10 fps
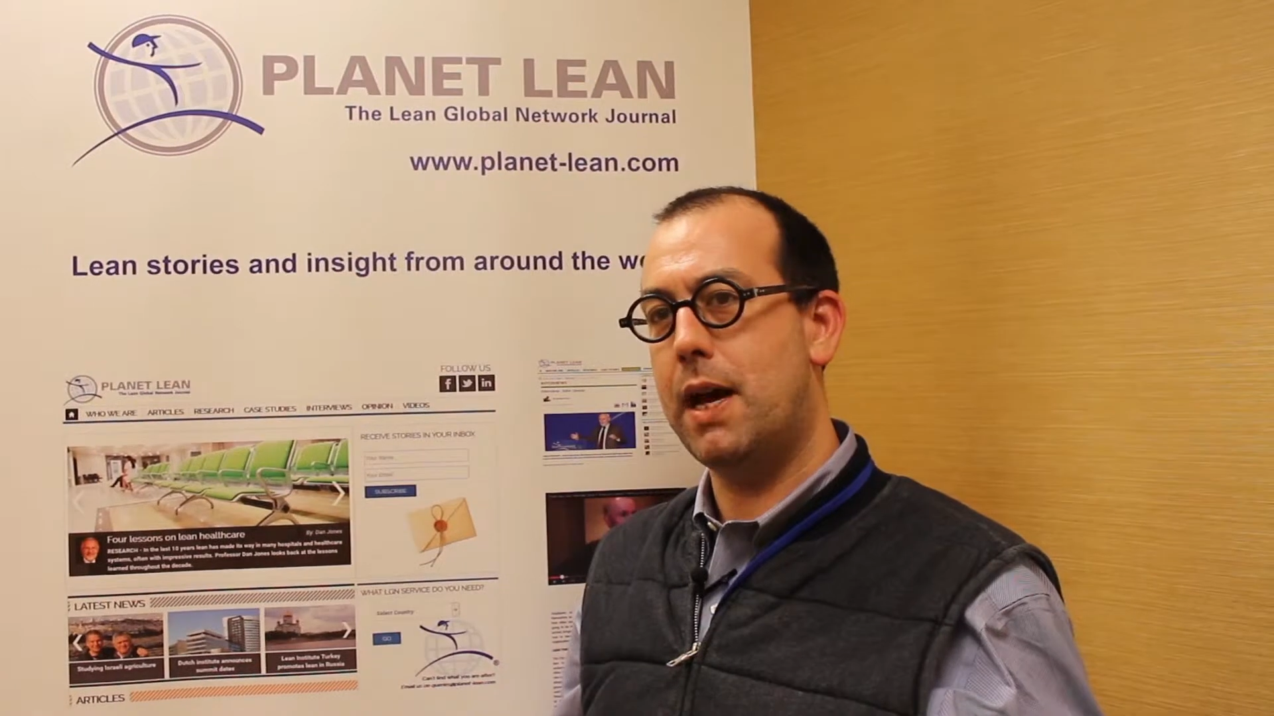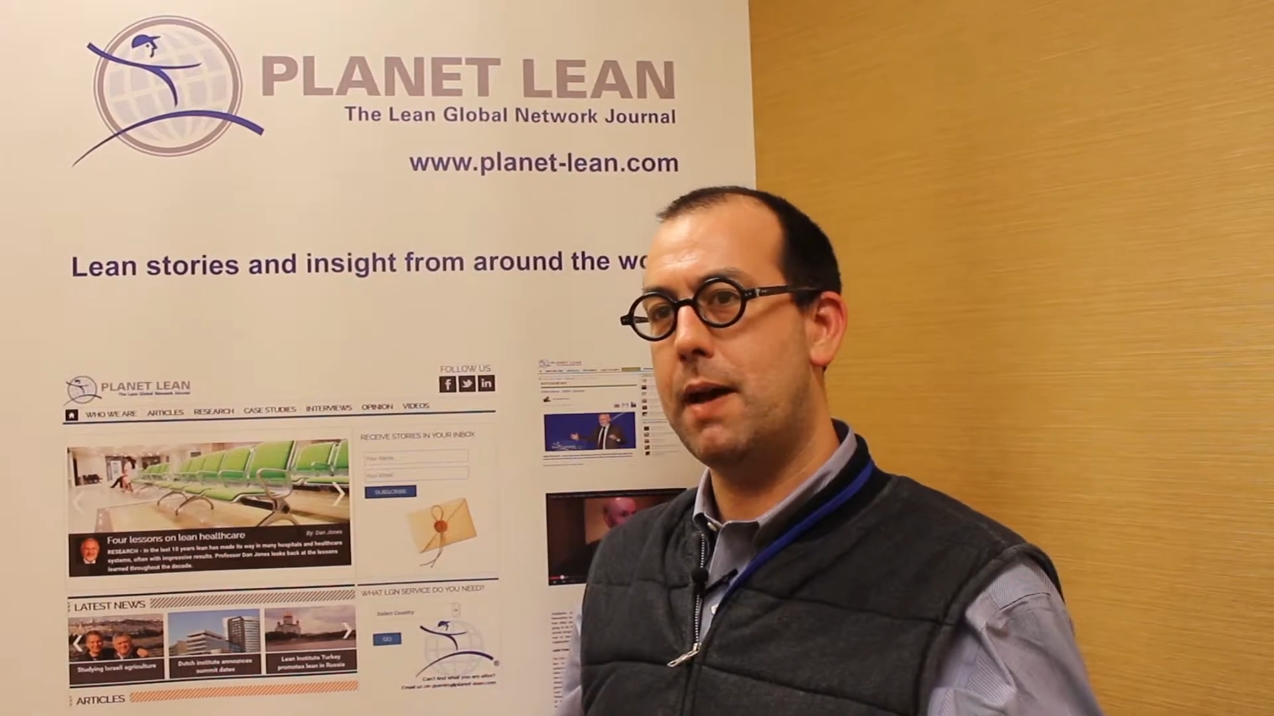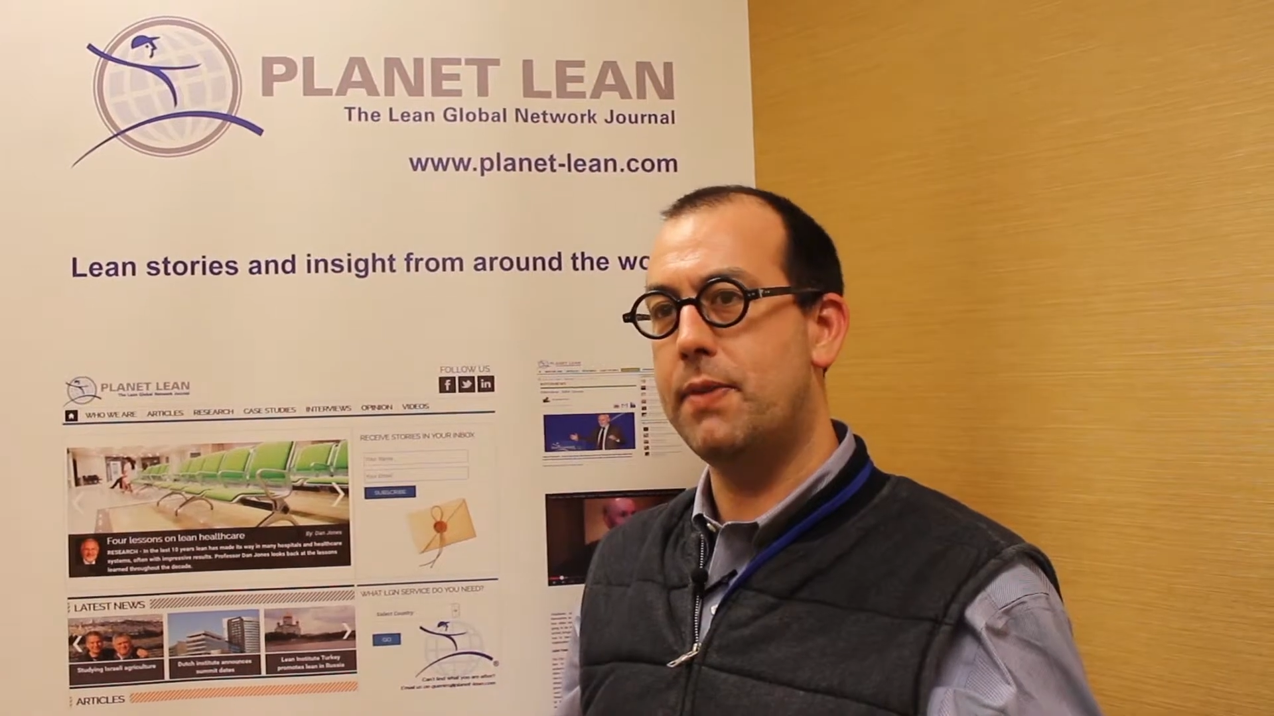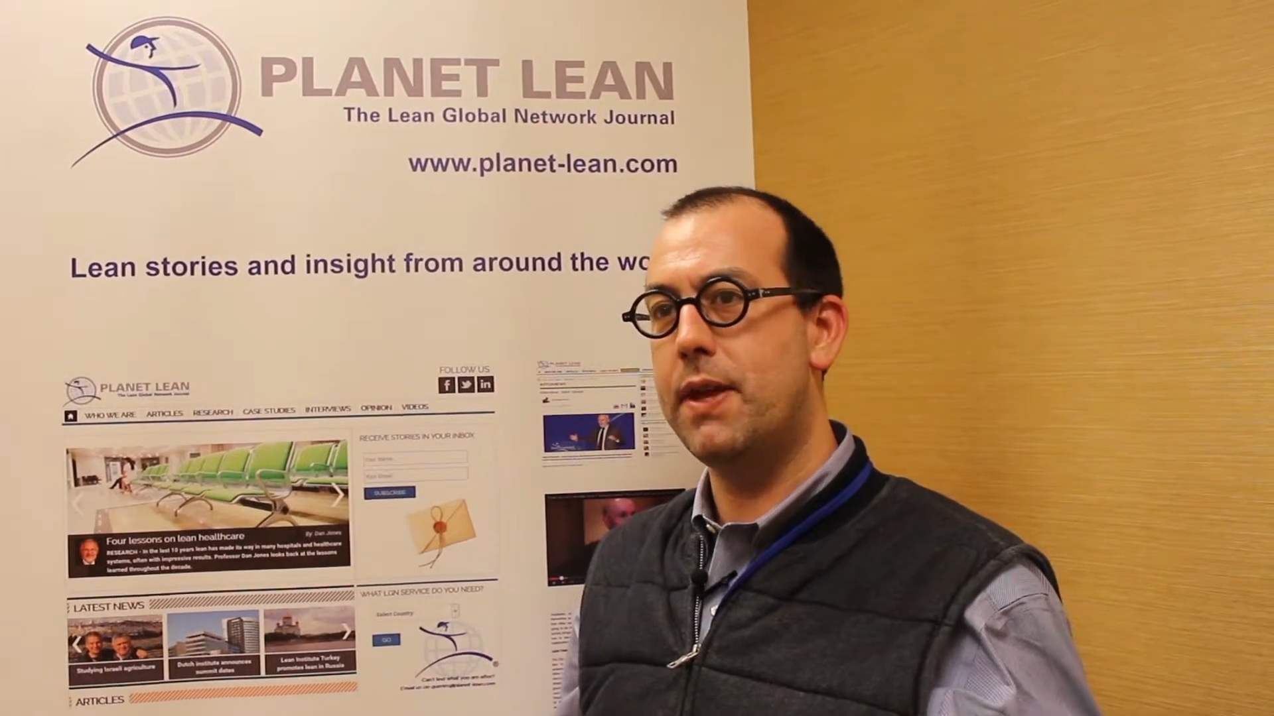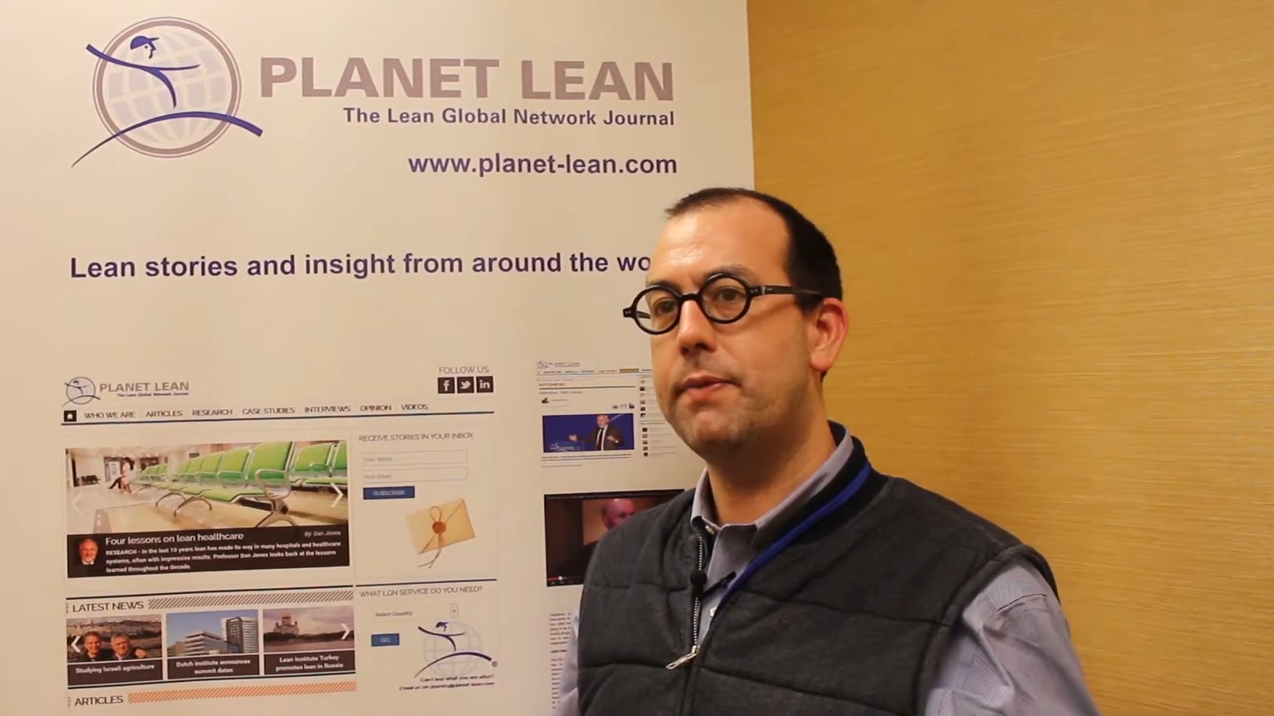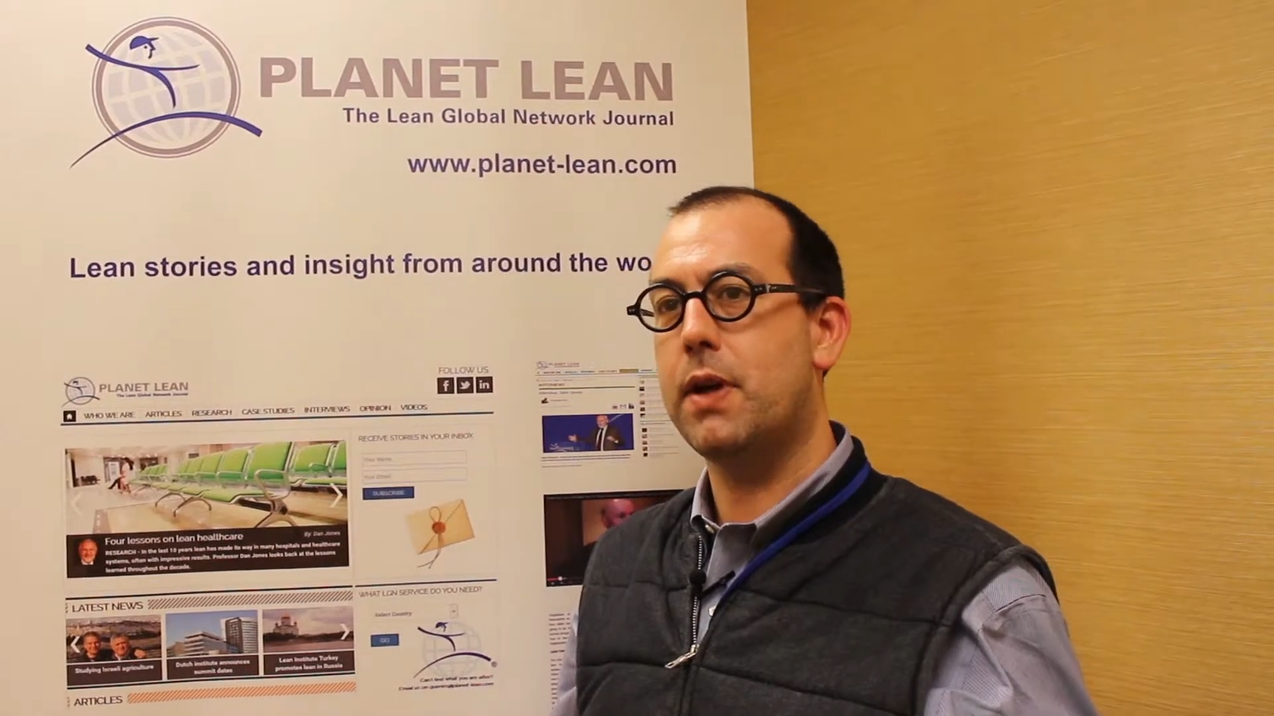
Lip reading: time, they've